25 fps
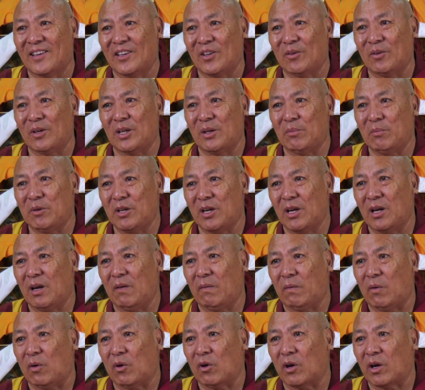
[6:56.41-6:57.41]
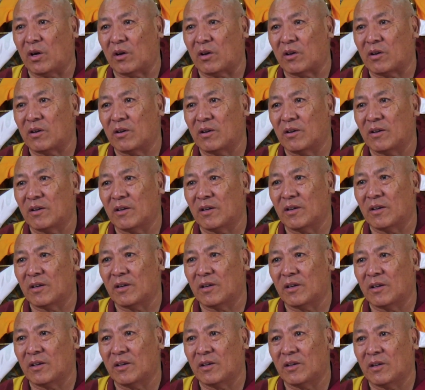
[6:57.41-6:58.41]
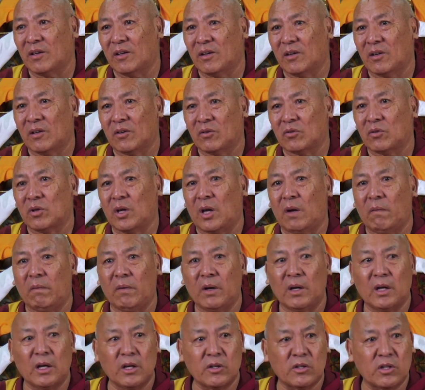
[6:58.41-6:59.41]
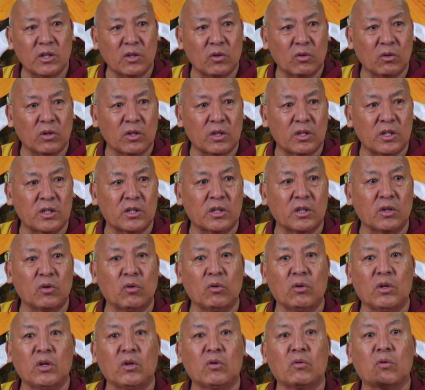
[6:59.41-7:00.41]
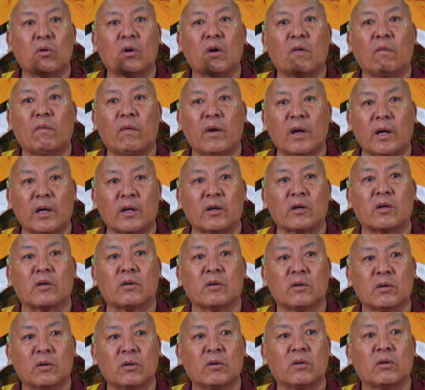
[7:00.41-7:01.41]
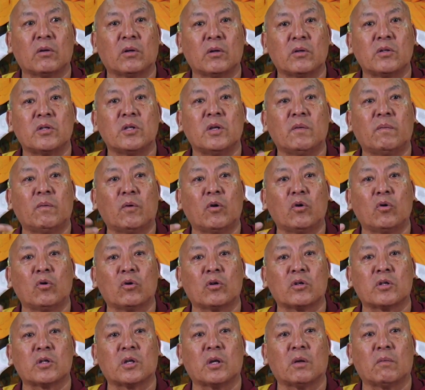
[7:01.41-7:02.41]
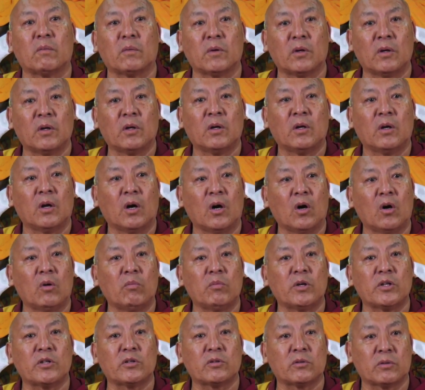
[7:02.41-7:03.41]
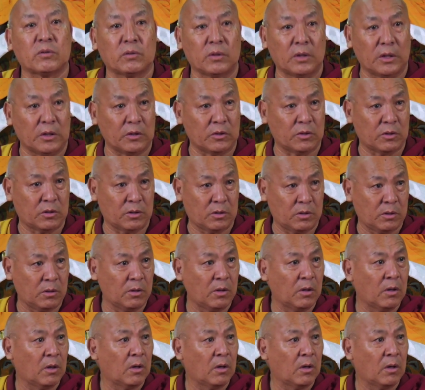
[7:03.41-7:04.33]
You will immediately forget. So having listened to the teaching, you need to reflect, see for yourself how much this